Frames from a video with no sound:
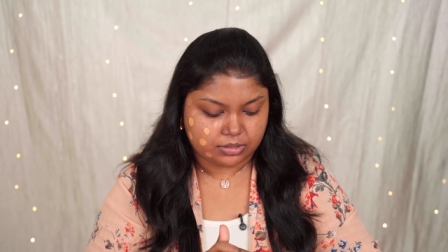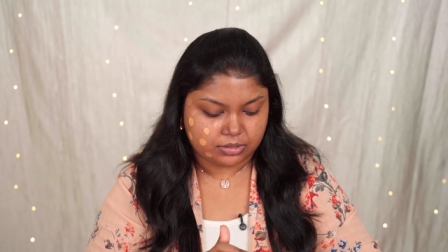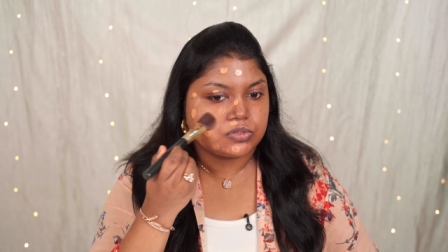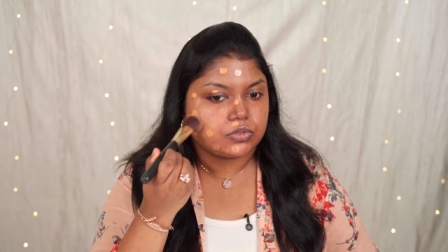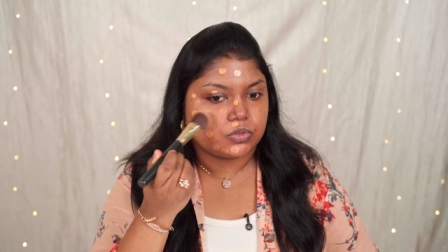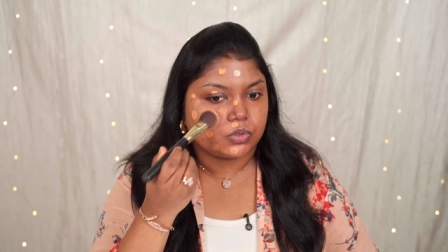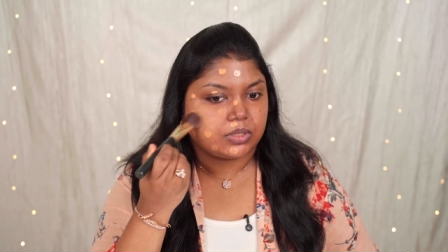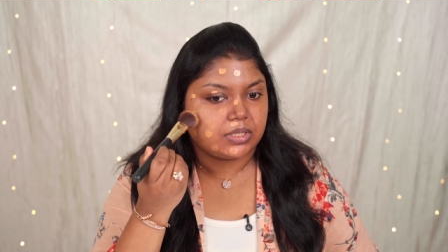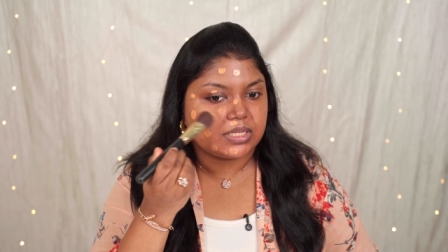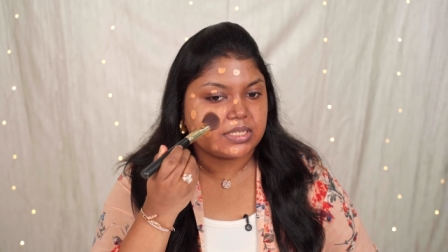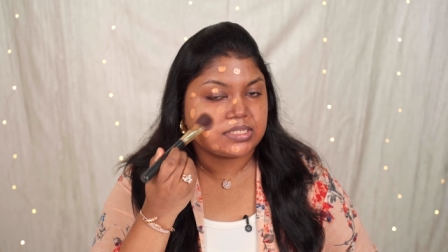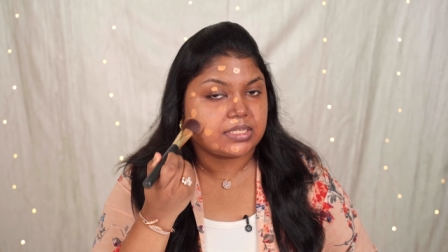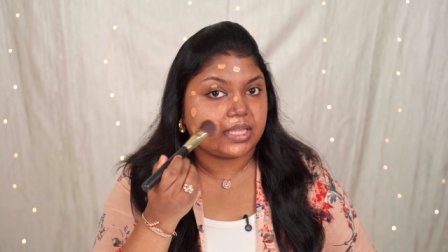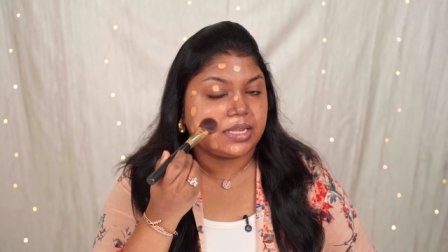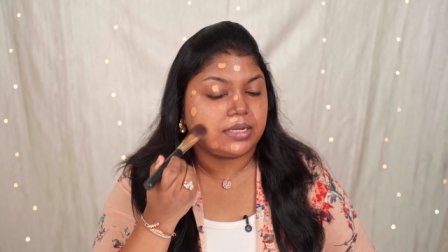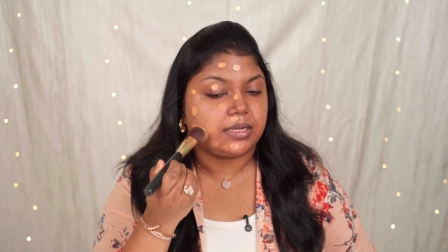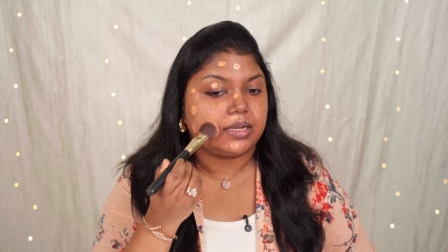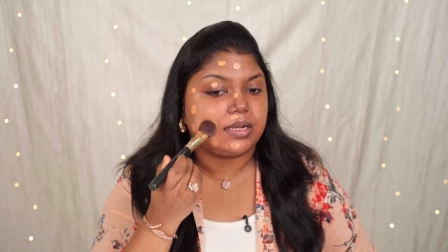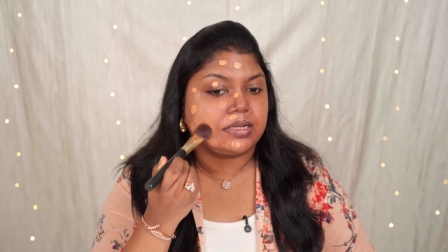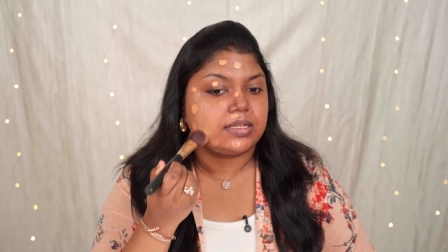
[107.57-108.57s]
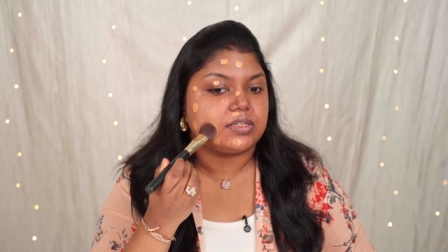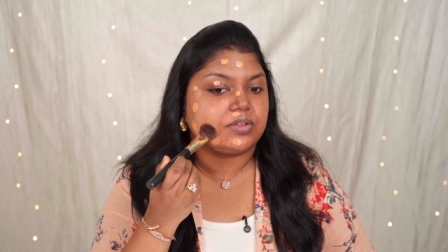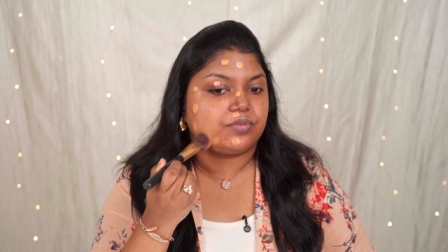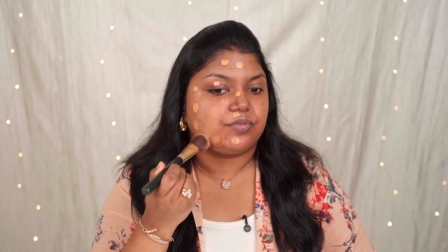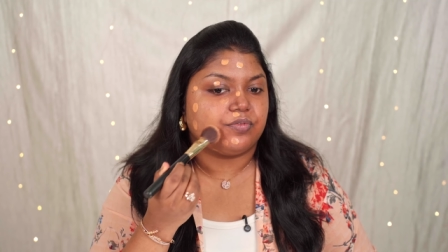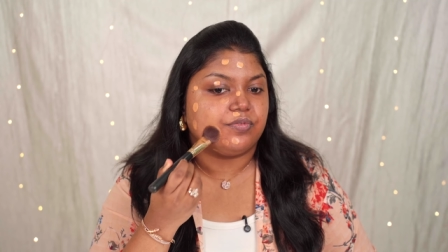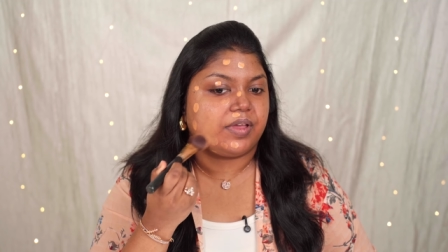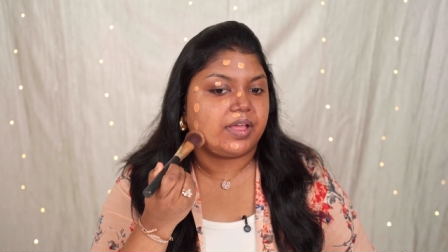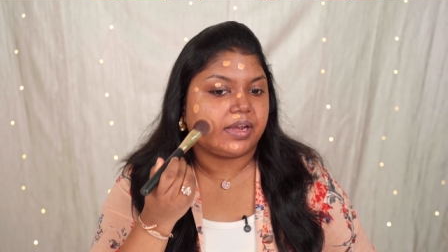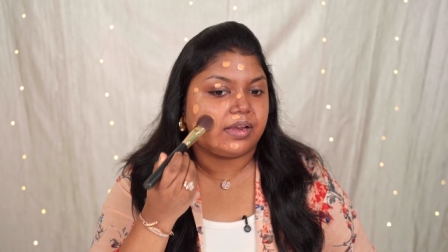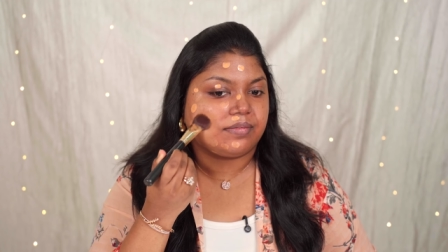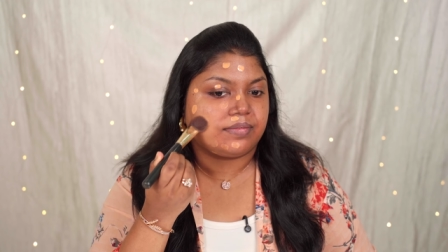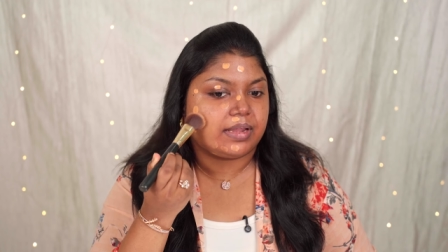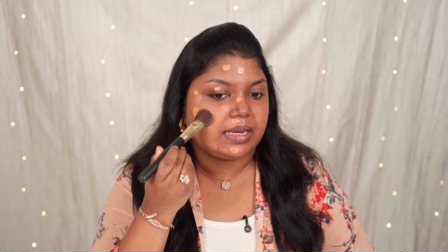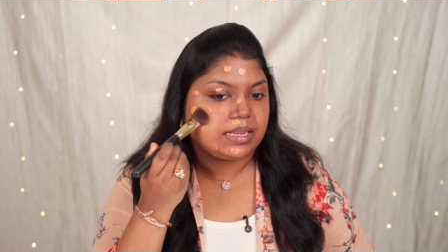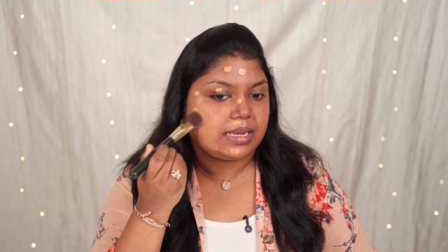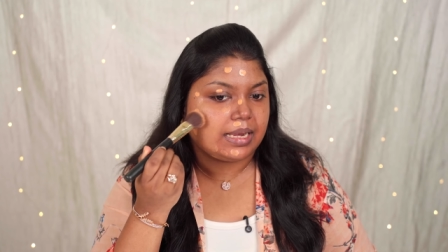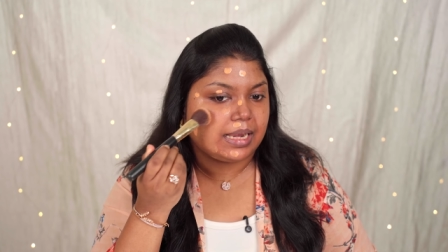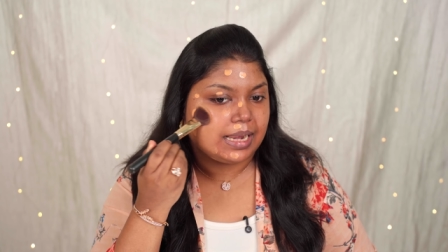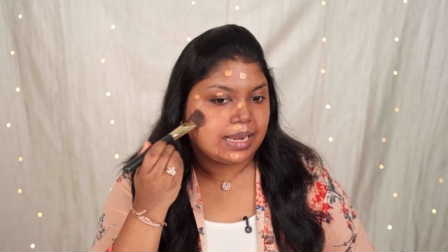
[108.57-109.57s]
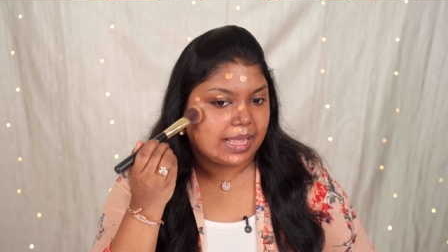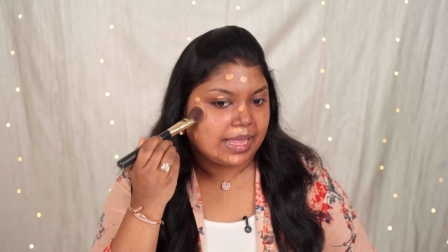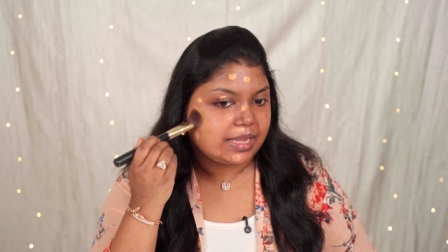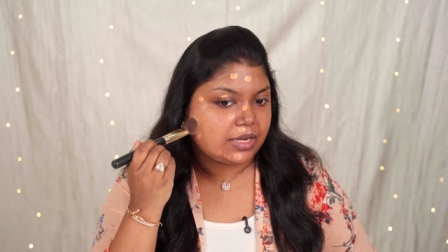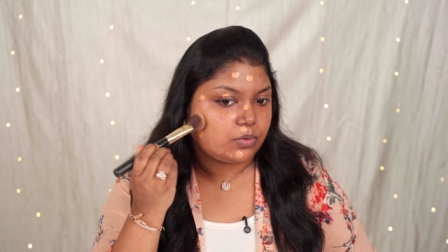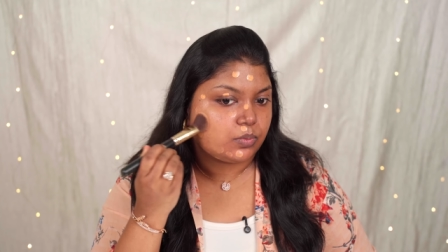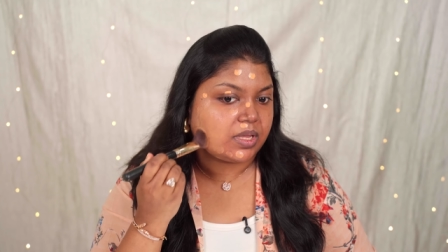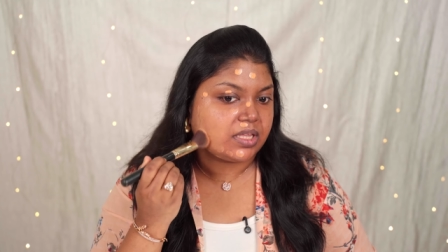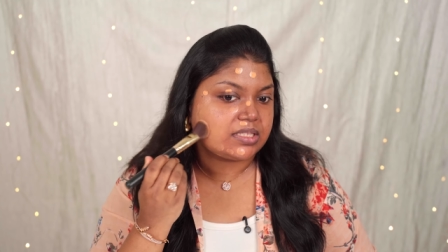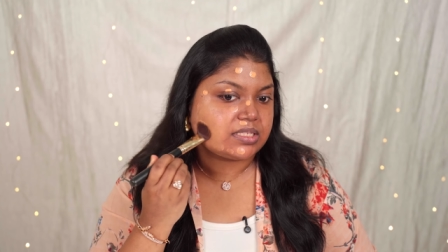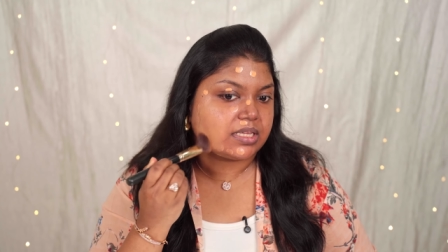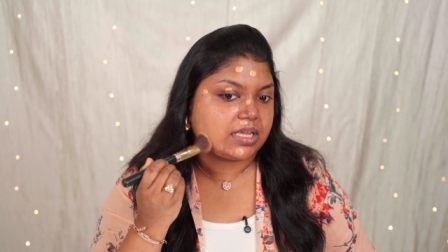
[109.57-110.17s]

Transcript: So this skin tint is a very lightweight